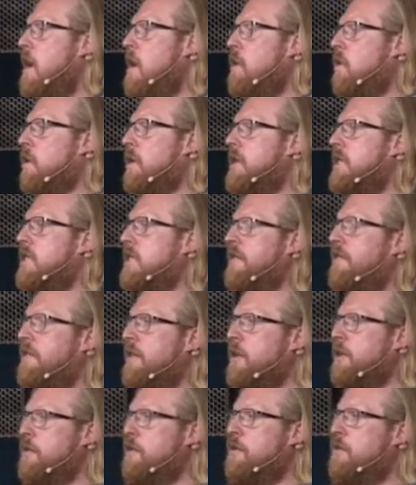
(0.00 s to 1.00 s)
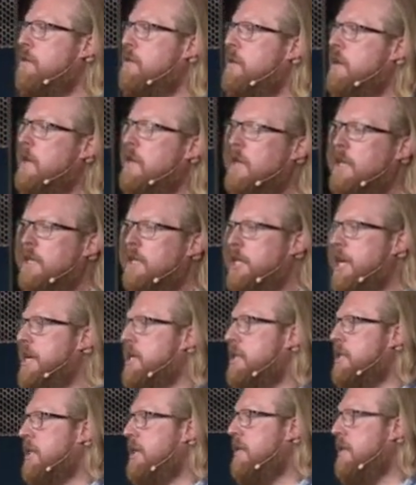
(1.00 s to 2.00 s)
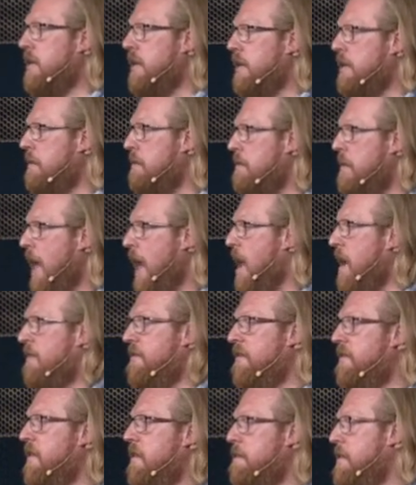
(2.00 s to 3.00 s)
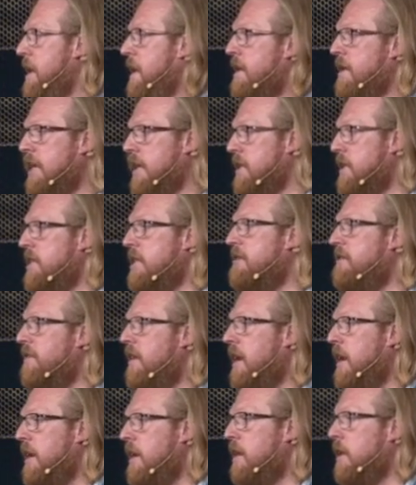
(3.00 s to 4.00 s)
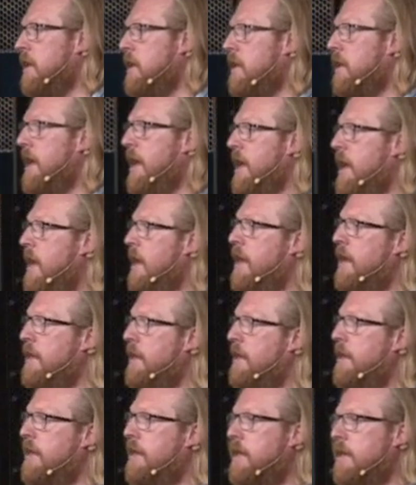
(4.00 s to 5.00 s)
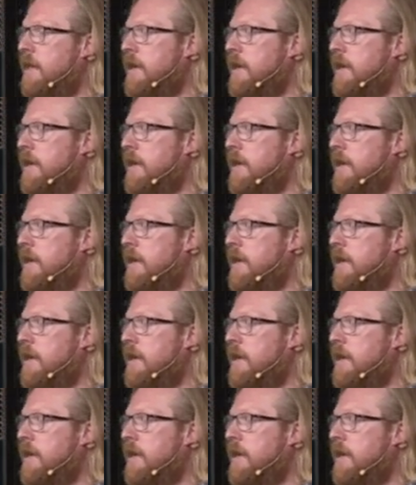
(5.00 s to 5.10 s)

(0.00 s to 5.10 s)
Whereas if you changed in the ffmpeg.c file and